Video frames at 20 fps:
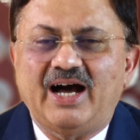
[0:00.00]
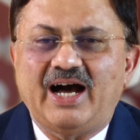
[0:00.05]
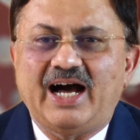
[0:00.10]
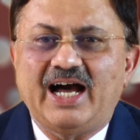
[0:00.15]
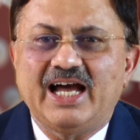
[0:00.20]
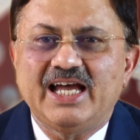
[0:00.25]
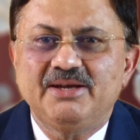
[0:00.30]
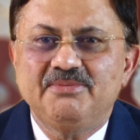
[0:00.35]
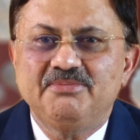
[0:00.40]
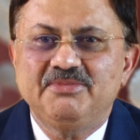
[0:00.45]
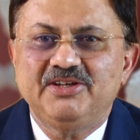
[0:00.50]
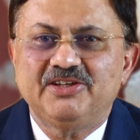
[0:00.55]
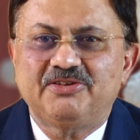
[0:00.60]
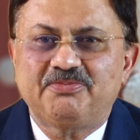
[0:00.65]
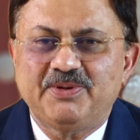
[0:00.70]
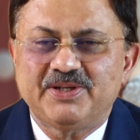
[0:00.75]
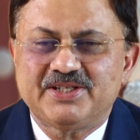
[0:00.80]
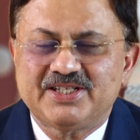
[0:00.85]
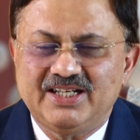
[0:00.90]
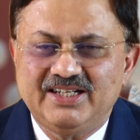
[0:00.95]
I am a
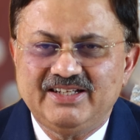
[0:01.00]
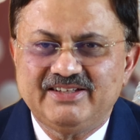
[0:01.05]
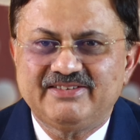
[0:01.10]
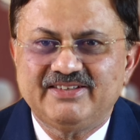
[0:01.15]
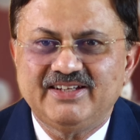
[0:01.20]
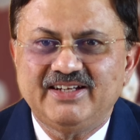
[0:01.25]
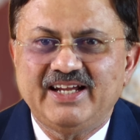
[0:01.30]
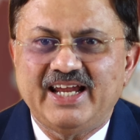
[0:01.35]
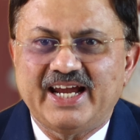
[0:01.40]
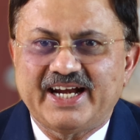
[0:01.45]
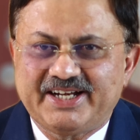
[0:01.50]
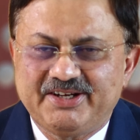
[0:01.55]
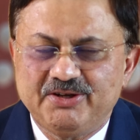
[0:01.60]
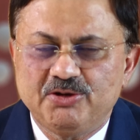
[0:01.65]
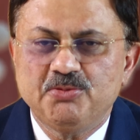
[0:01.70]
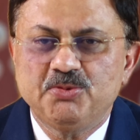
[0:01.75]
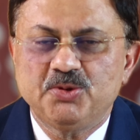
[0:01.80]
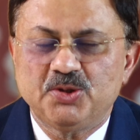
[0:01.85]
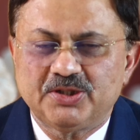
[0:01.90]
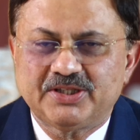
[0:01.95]
specialist in
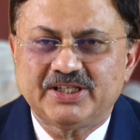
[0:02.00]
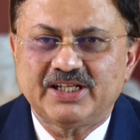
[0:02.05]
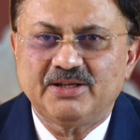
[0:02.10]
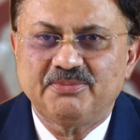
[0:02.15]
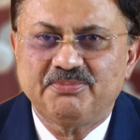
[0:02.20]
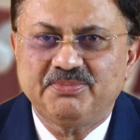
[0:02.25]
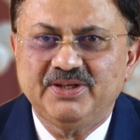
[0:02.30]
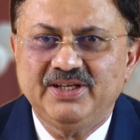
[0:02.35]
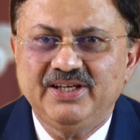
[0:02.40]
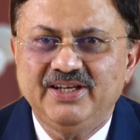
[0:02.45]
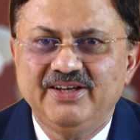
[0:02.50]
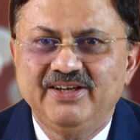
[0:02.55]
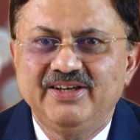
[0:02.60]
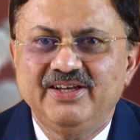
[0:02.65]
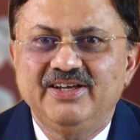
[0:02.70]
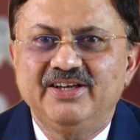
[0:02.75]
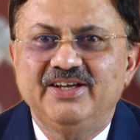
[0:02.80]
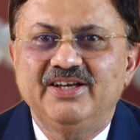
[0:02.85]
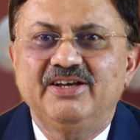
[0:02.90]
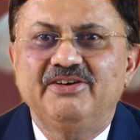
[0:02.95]
active immunotherapy
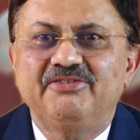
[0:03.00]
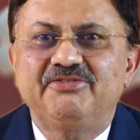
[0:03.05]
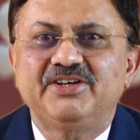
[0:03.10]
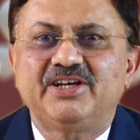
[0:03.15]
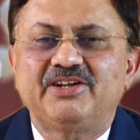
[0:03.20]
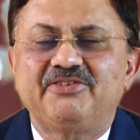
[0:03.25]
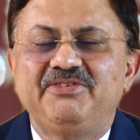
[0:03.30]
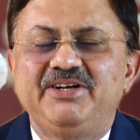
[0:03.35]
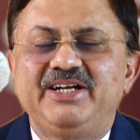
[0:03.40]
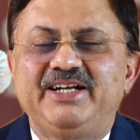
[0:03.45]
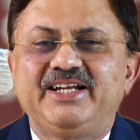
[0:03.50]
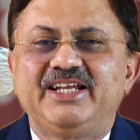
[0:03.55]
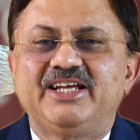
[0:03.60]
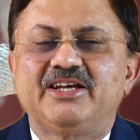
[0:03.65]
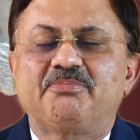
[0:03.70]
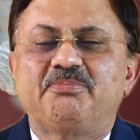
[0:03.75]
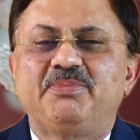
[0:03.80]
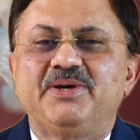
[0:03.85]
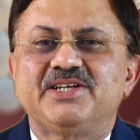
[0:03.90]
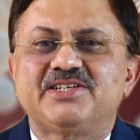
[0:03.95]
where we
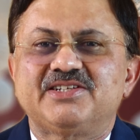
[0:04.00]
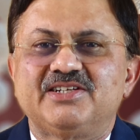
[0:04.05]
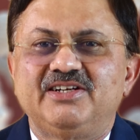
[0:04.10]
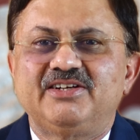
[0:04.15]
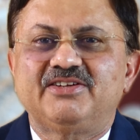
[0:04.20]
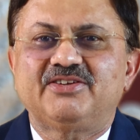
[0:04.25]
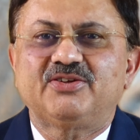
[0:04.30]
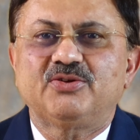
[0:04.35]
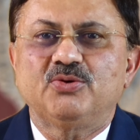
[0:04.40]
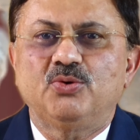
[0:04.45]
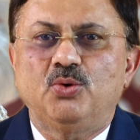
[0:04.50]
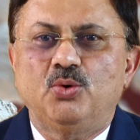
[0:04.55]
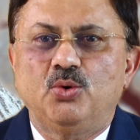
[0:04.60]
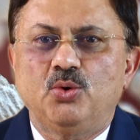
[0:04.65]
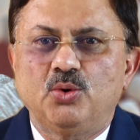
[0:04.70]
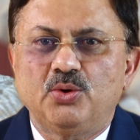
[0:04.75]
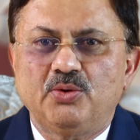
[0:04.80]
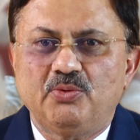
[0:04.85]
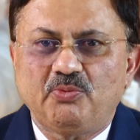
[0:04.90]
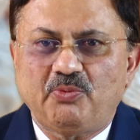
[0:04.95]
take patient's
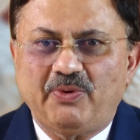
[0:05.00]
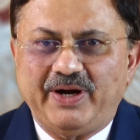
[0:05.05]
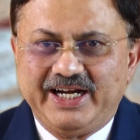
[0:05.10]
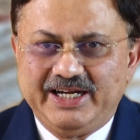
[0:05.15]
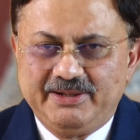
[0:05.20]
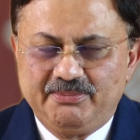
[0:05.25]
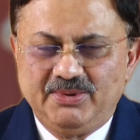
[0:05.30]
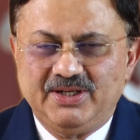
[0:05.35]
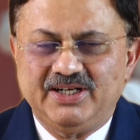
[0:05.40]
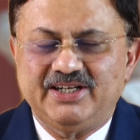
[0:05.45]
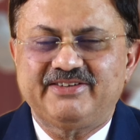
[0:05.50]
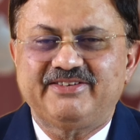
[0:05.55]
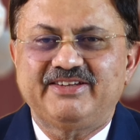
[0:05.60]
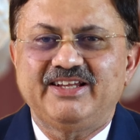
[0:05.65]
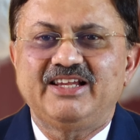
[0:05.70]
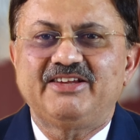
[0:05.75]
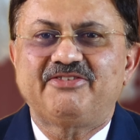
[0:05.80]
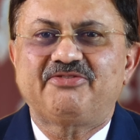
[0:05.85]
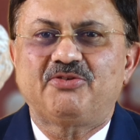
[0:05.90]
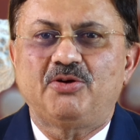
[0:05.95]
own white blood
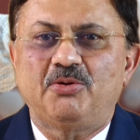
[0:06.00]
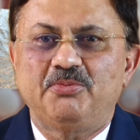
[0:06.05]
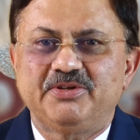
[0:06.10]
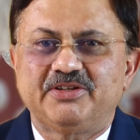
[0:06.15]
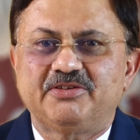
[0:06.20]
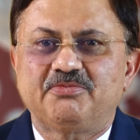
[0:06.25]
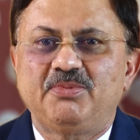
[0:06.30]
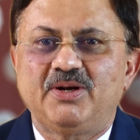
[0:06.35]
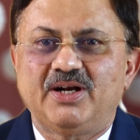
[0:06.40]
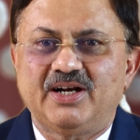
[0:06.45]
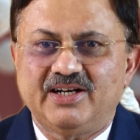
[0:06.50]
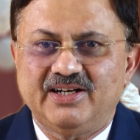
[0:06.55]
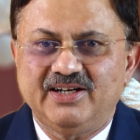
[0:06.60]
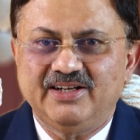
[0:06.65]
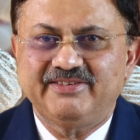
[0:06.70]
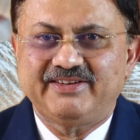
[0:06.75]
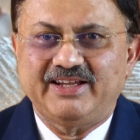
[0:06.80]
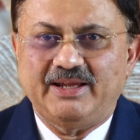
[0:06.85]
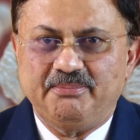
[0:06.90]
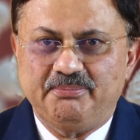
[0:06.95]
cells from his blood
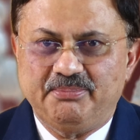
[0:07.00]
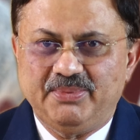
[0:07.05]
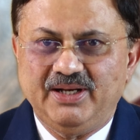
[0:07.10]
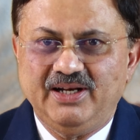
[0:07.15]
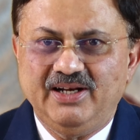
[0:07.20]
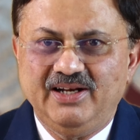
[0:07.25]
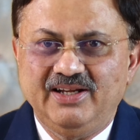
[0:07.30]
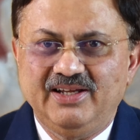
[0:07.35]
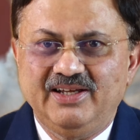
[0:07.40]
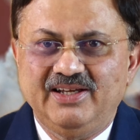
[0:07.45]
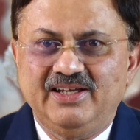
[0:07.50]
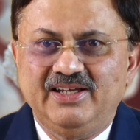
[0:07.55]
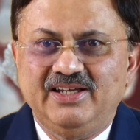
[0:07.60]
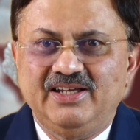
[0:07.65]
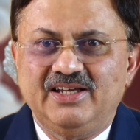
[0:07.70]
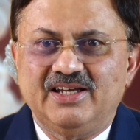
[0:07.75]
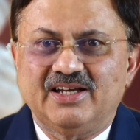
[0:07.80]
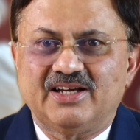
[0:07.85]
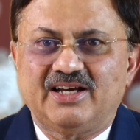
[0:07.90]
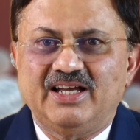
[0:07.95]
sample,
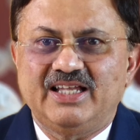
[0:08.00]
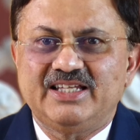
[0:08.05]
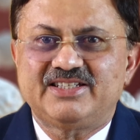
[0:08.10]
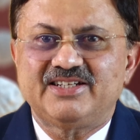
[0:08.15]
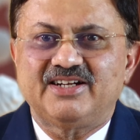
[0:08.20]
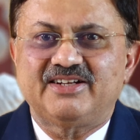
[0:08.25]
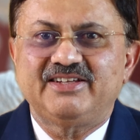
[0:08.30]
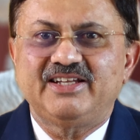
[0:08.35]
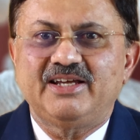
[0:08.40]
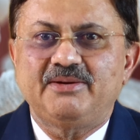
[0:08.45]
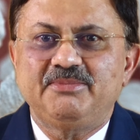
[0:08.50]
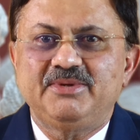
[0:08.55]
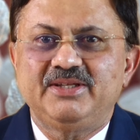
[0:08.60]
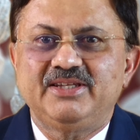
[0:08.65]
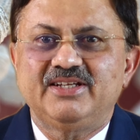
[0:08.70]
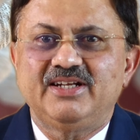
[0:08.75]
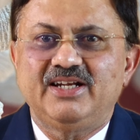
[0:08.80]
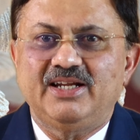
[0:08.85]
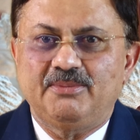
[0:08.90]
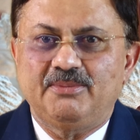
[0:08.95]
culture them in the